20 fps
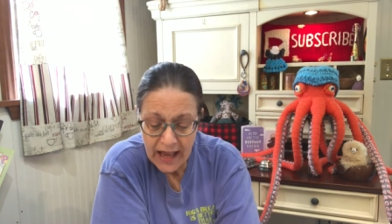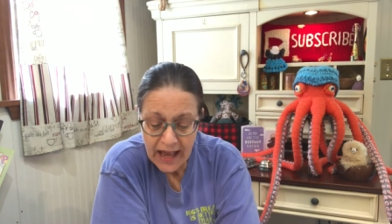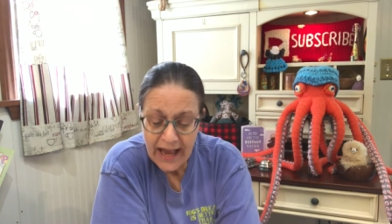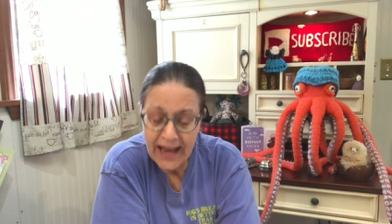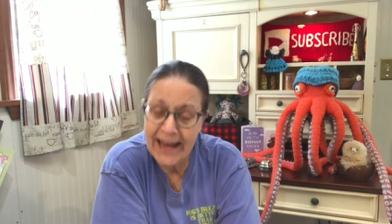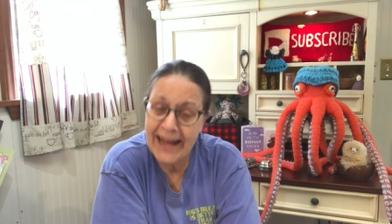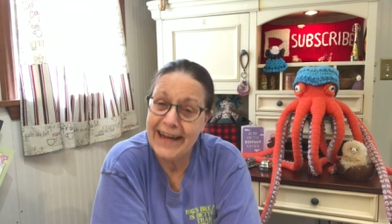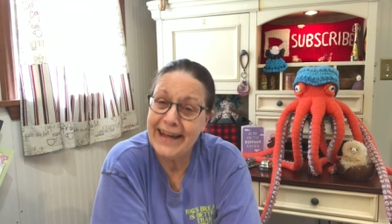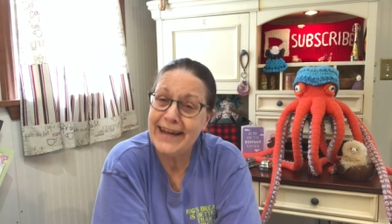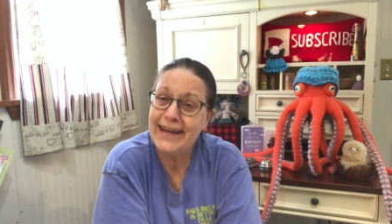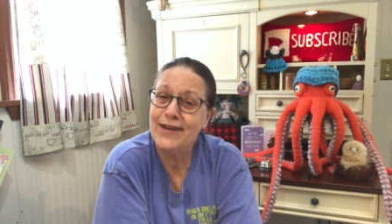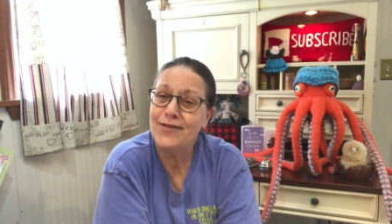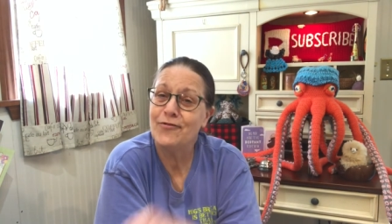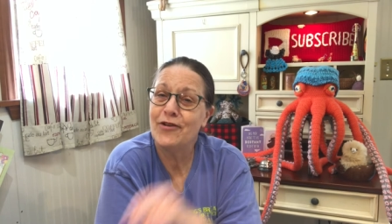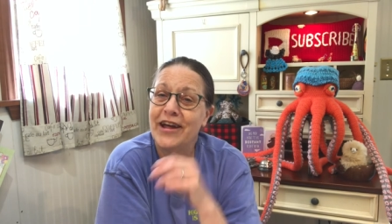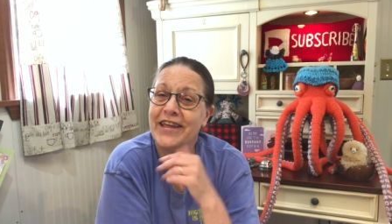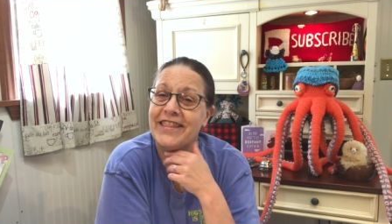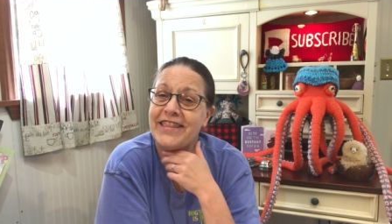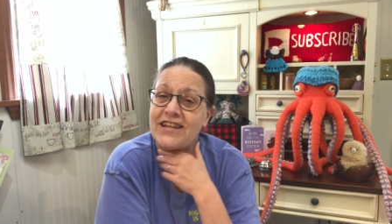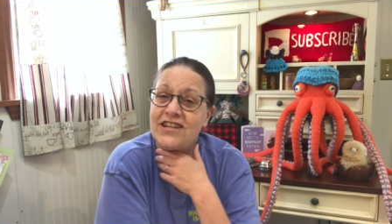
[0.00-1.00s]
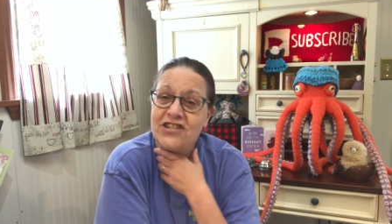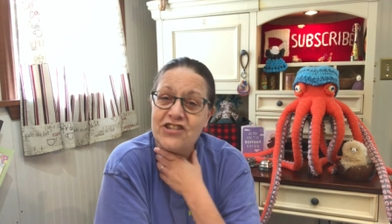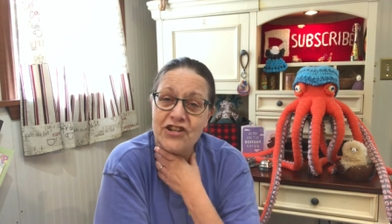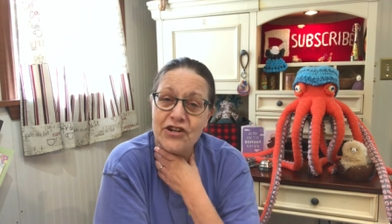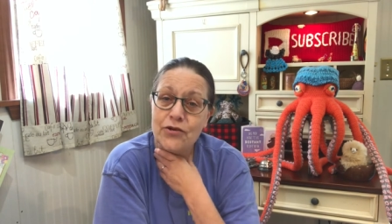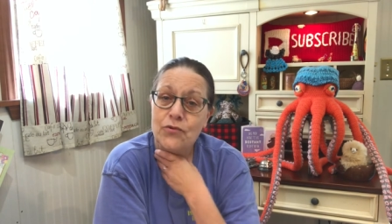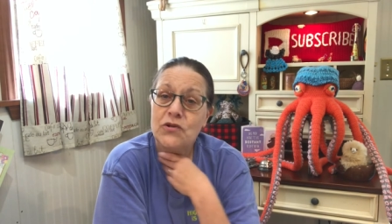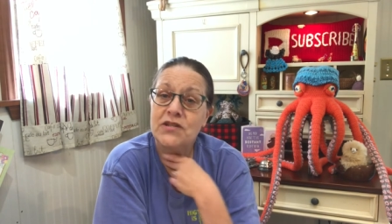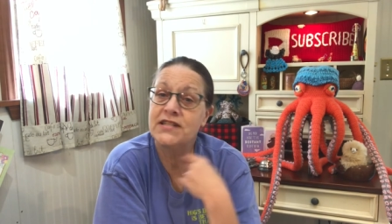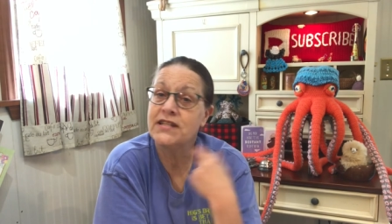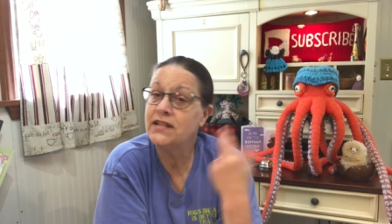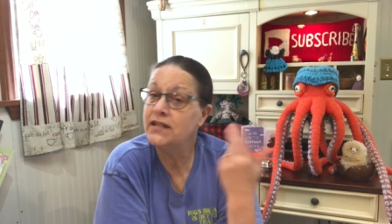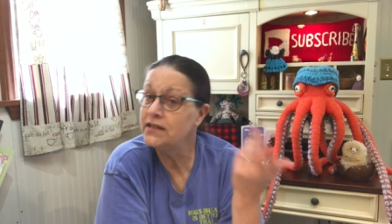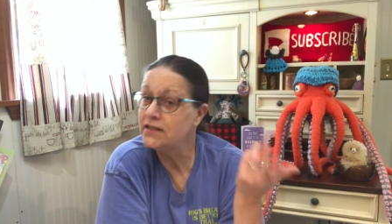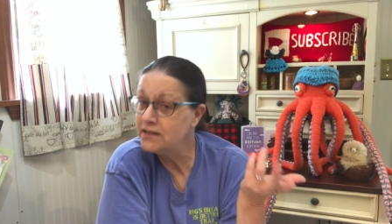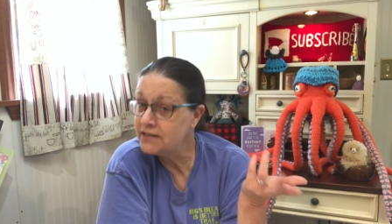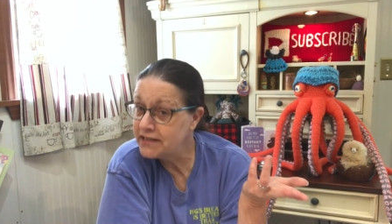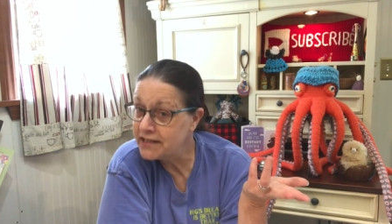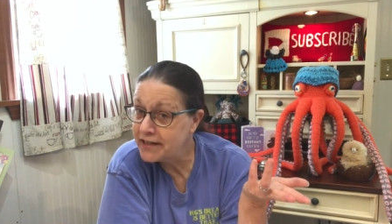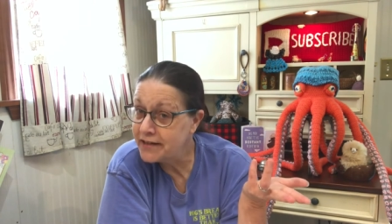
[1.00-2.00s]
And anyway, this year was a
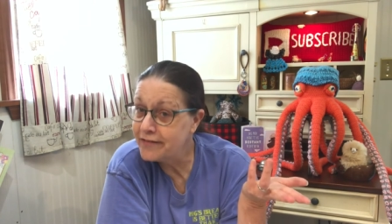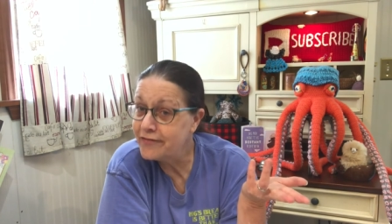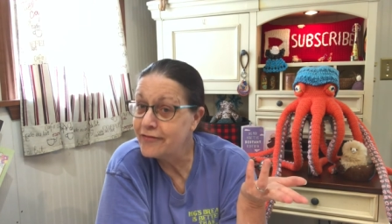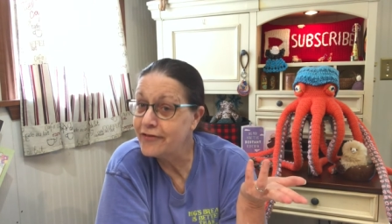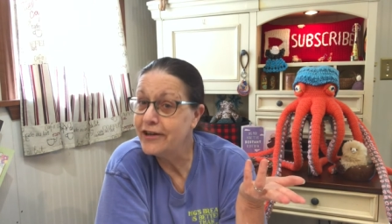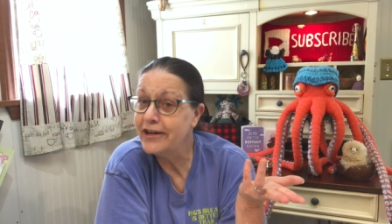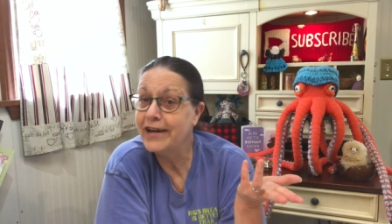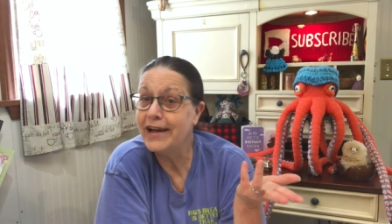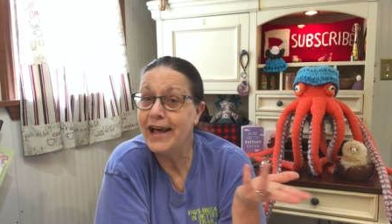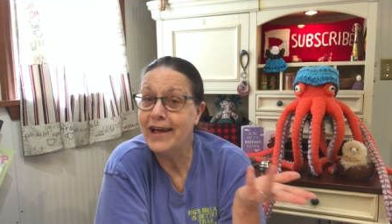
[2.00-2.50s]
little different.